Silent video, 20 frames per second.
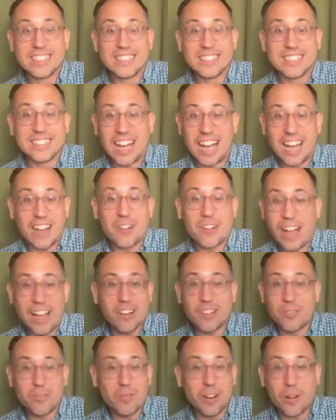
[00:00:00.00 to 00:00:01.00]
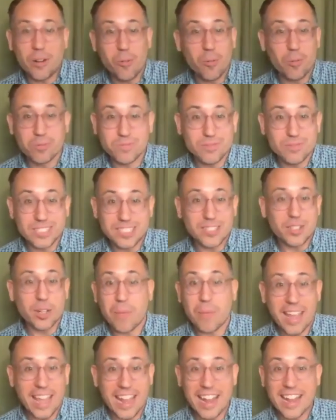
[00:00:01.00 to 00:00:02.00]
I don't want to sit on my
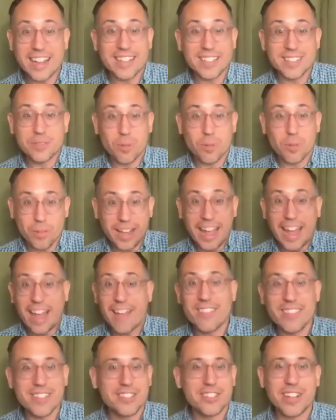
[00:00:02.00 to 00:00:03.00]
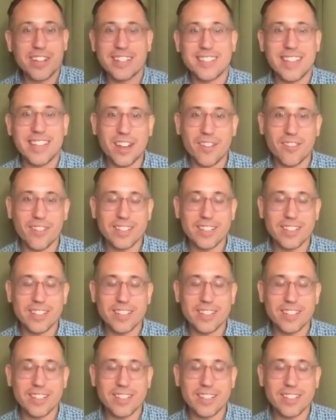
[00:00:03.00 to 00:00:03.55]
hands when we have this chance ahead of us.